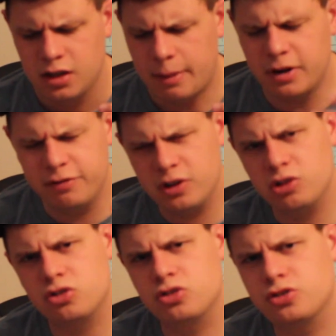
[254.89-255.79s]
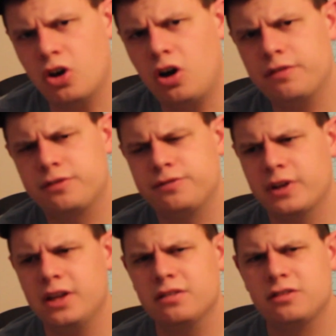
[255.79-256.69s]
a very soft,
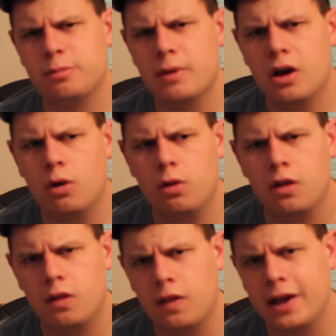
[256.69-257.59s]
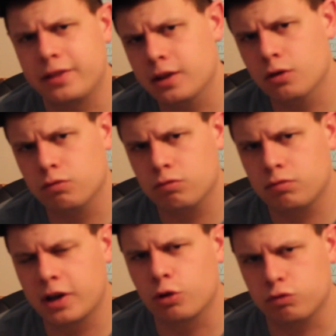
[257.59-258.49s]
faint smell like a
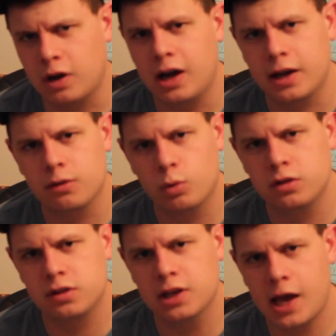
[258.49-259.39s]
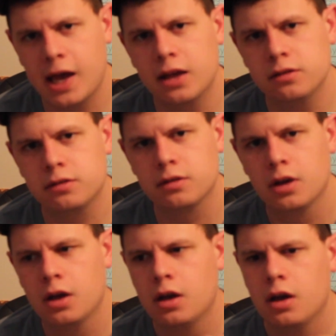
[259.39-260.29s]
rye whiskey has.
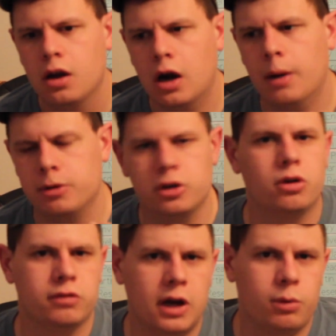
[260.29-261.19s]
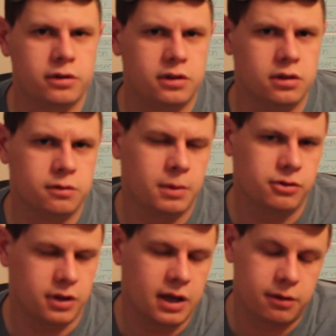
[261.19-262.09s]
Rye whiskey smells
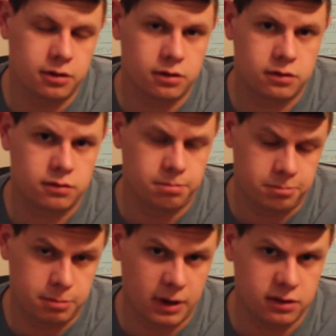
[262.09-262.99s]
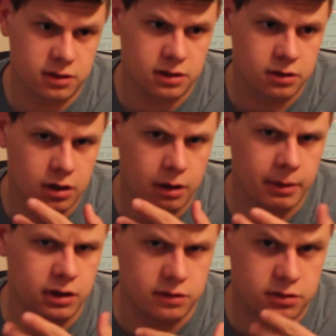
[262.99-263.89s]
like that because it's spicy. At
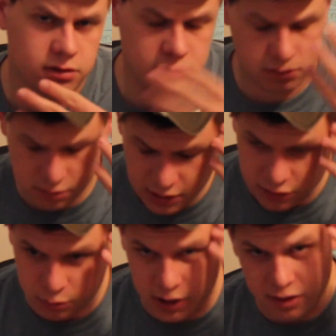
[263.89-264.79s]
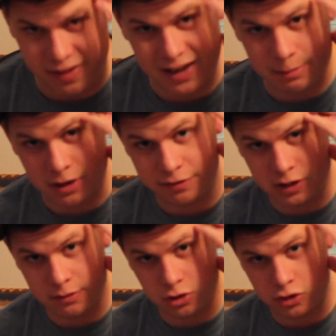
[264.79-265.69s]
least that's what I think my
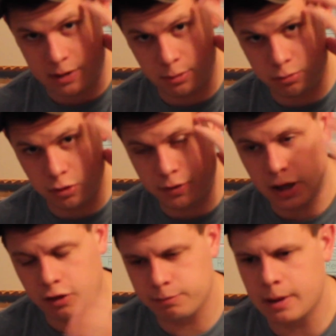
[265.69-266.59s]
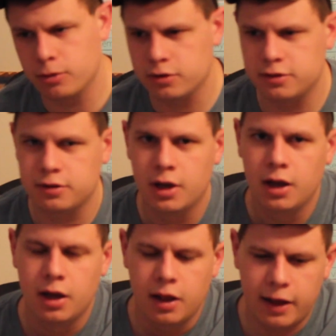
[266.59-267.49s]
flavor chamber profile of memories.
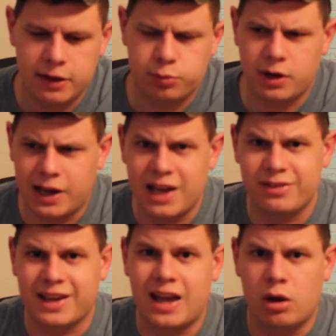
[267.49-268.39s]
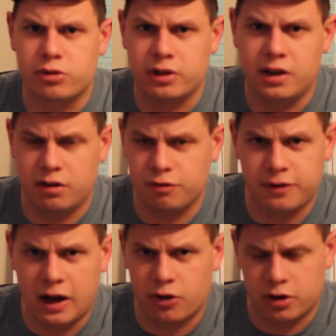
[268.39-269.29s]
That's what I have it calculated and
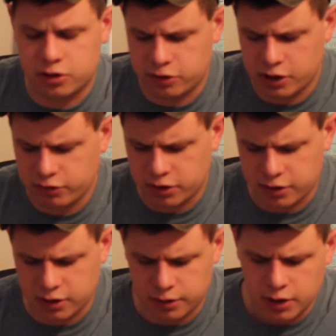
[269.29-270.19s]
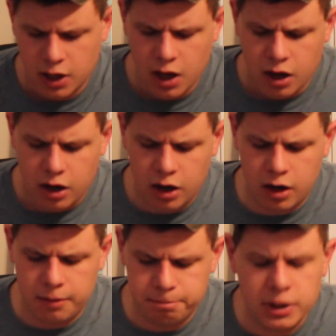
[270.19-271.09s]
filed under and everything.
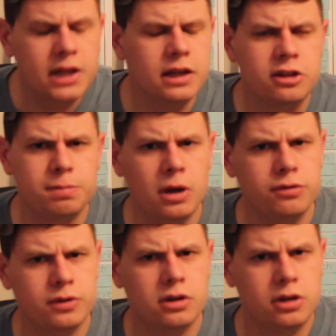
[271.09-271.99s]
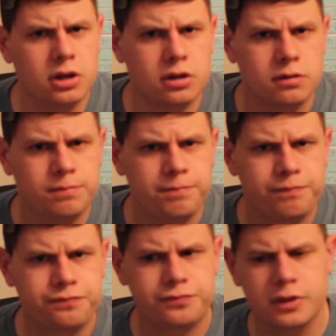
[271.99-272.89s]
But it smells very good.
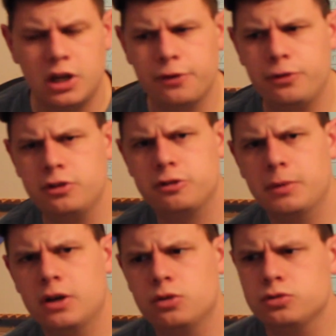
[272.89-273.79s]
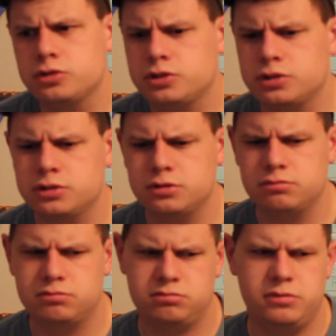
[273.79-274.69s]
It definitely smells
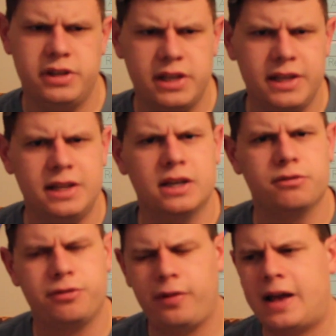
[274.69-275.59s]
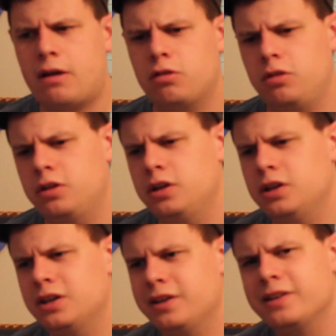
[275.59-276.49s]
neat and
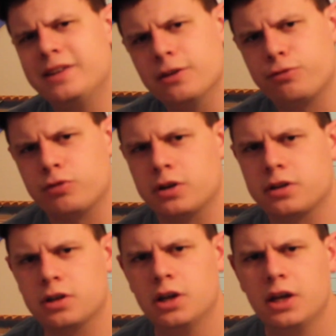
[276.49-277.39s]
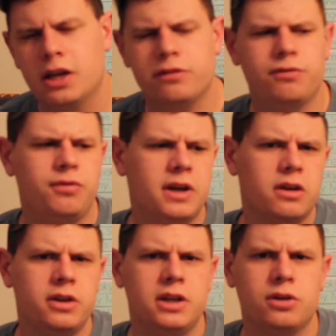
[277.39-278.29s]
flowery and different. It's
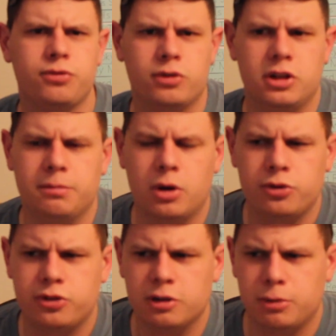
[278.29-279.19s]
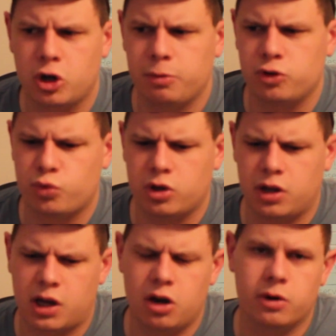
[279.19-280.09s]
very different than most of your bourbons where
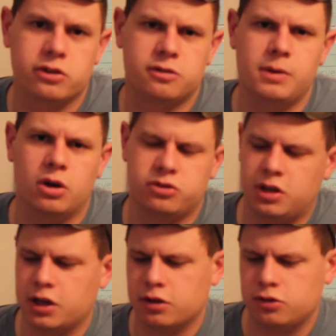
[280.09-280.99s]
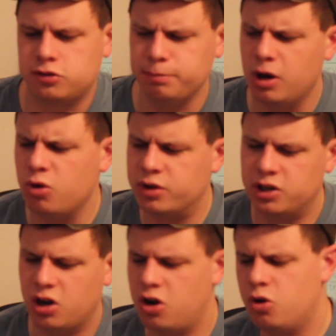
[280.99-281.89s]
like, oh, it smells like smoke
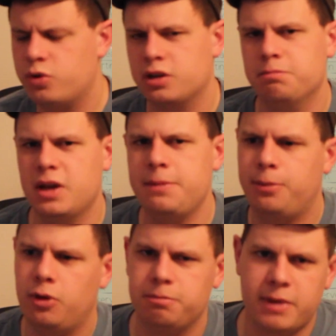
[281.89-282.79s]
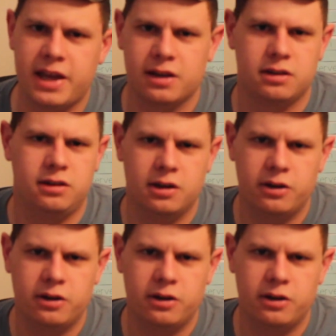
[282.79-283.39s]
and oak and maple and man,